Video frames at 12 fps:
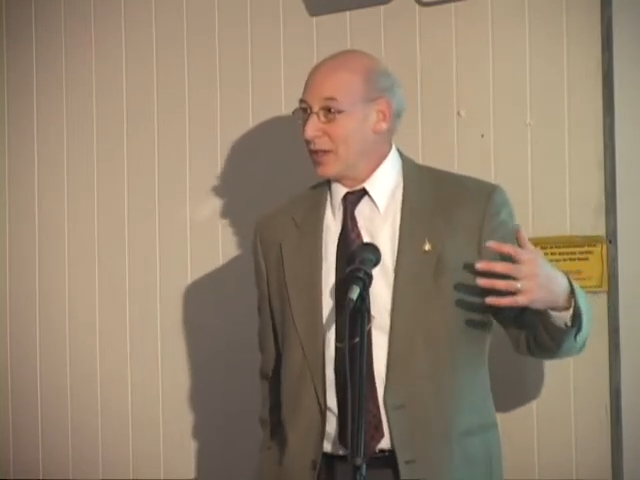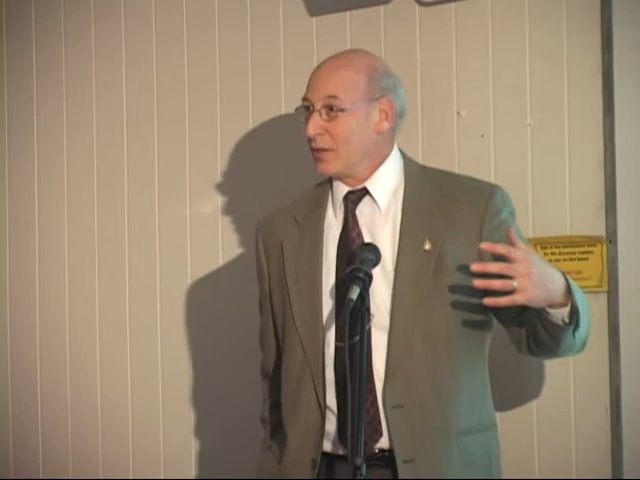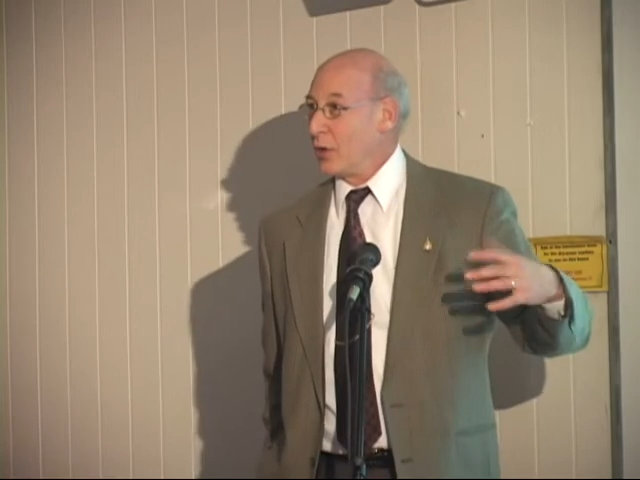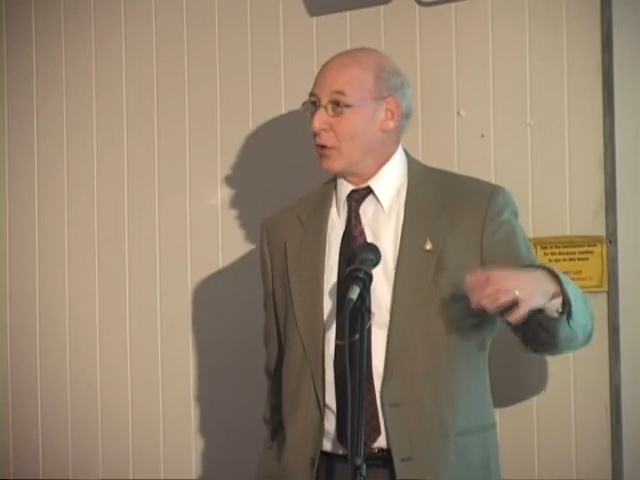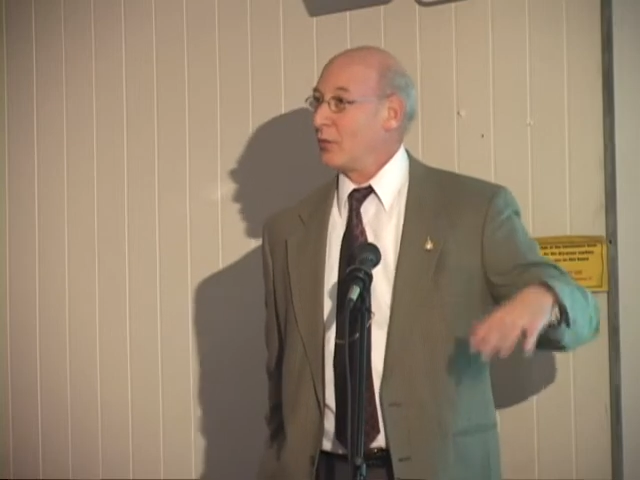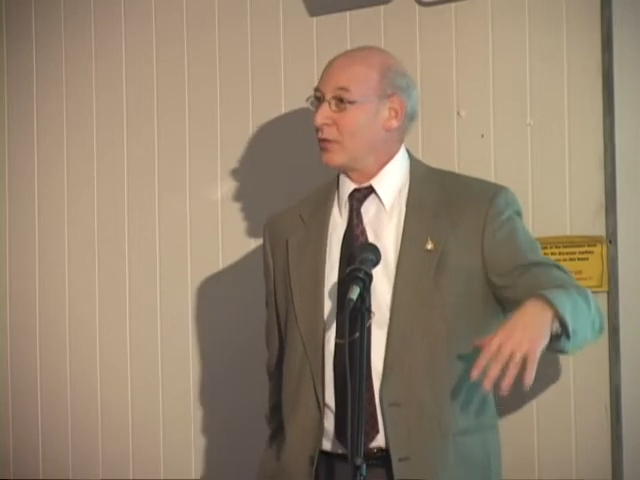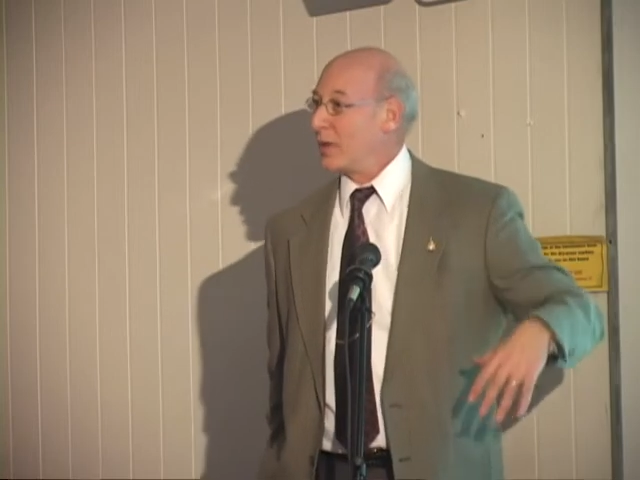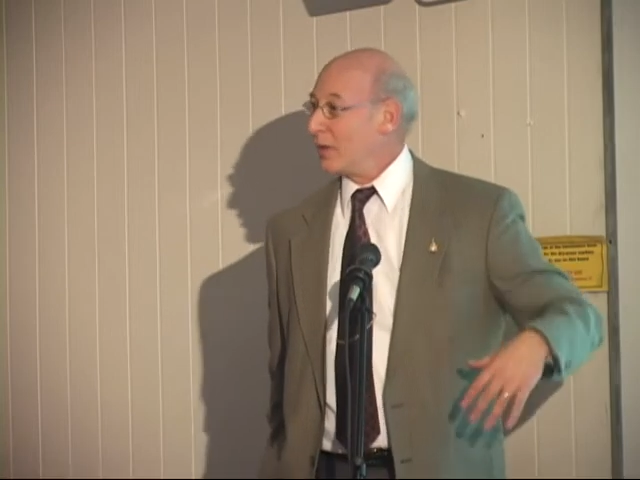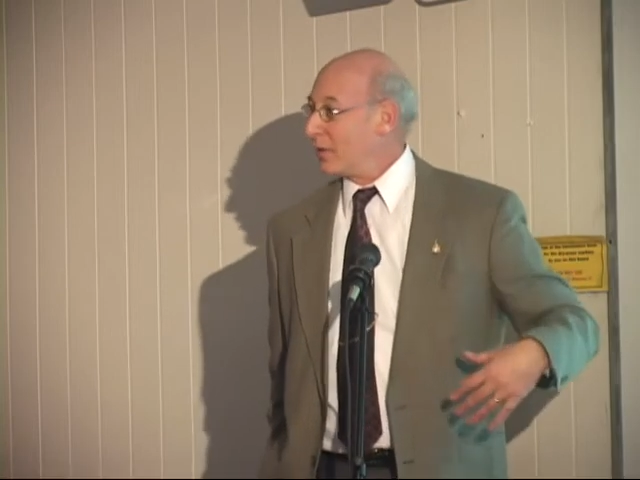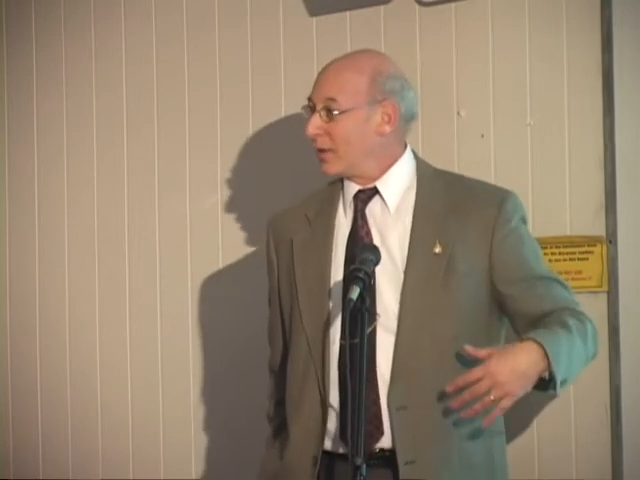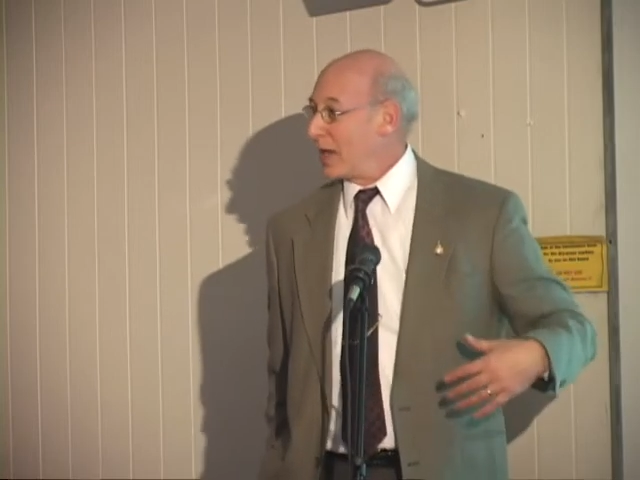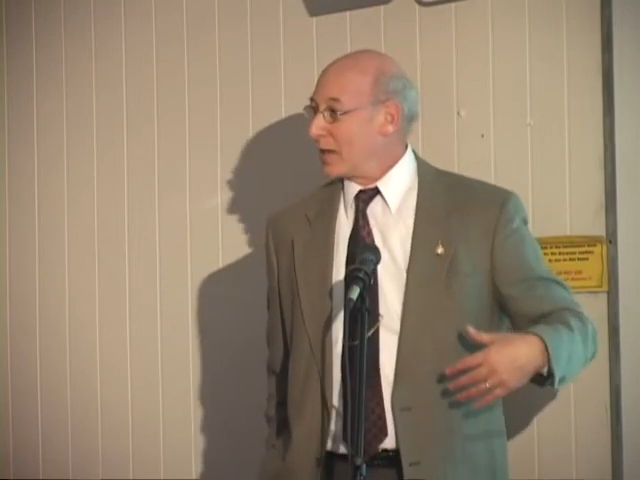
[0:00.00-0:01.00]
don't give
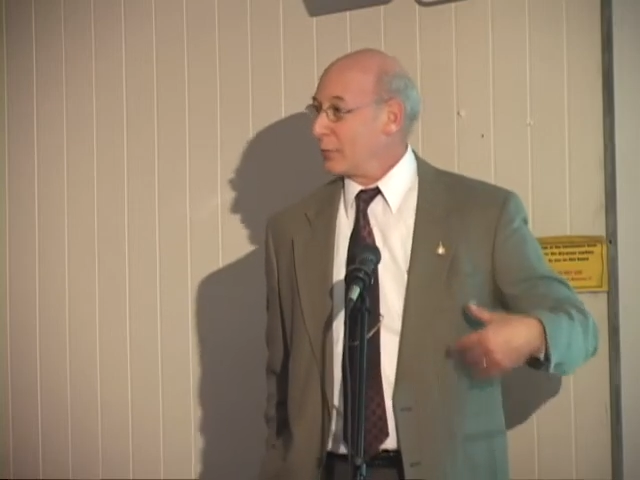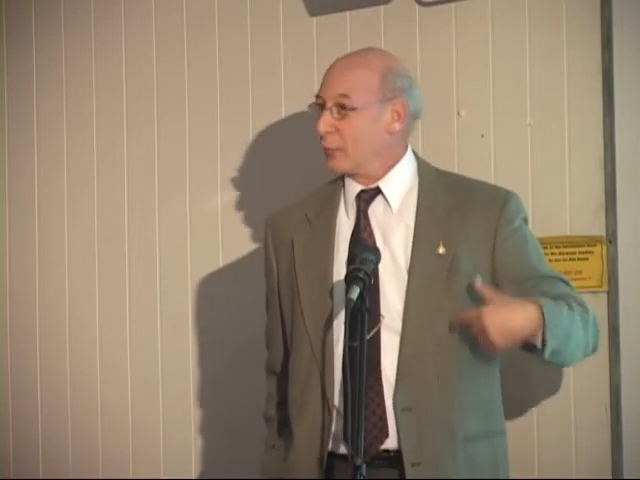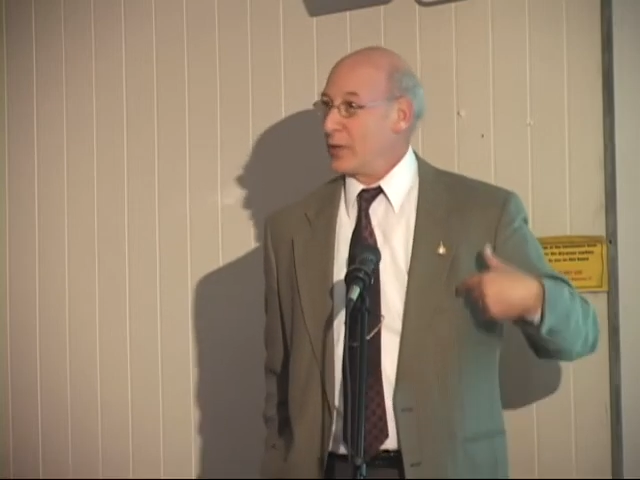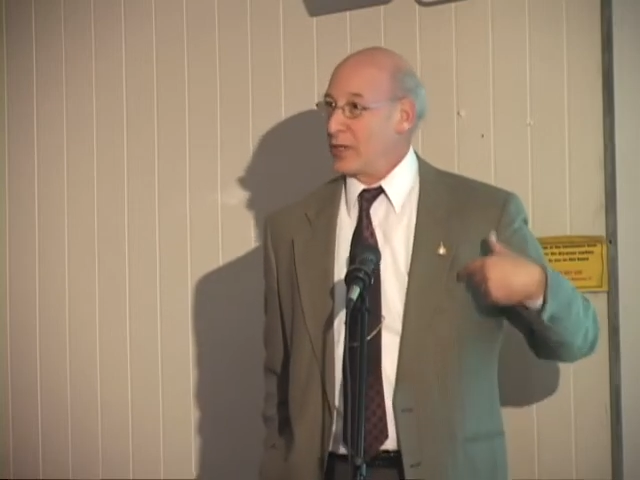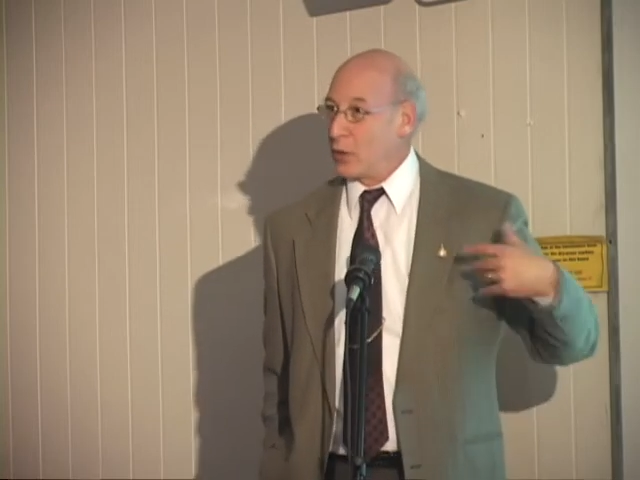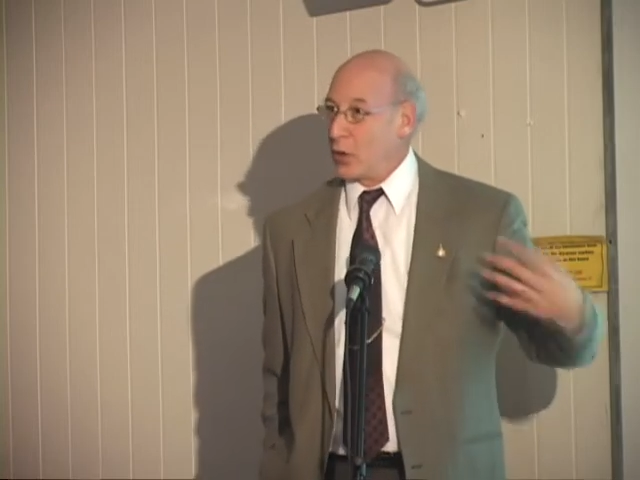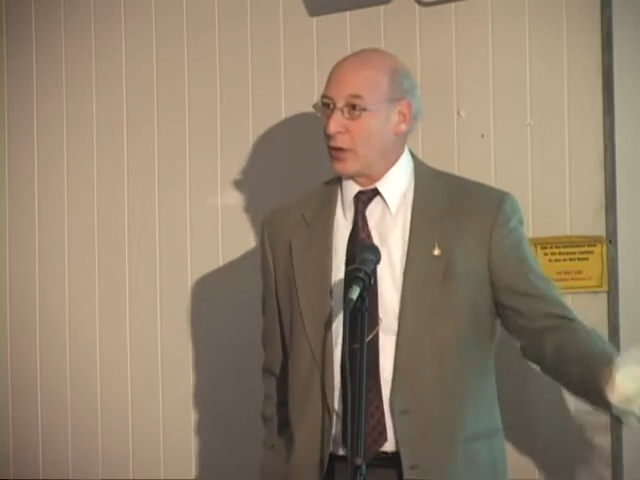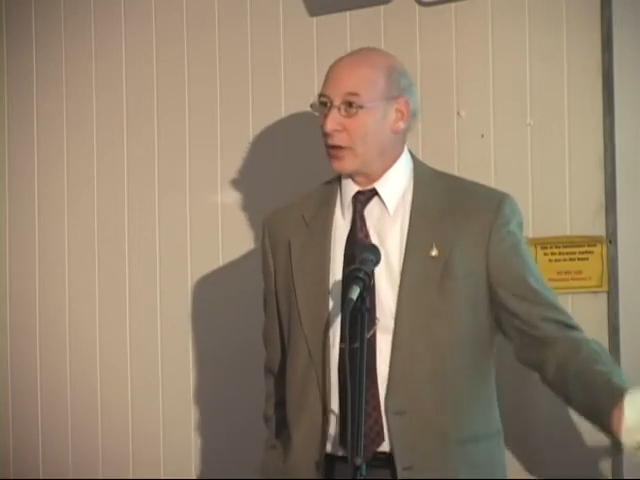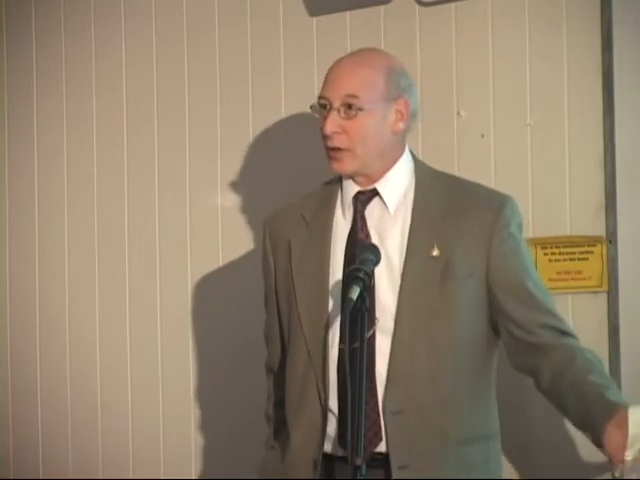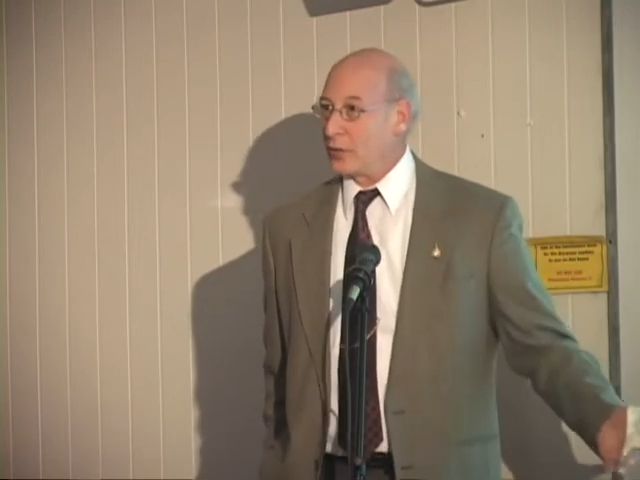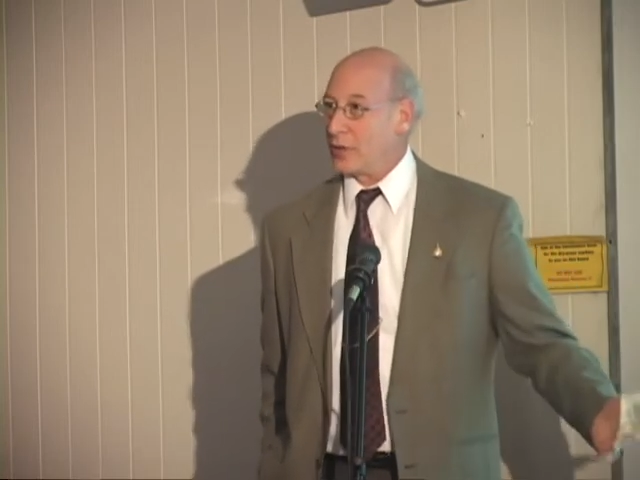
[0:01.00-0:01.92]
a lot of regard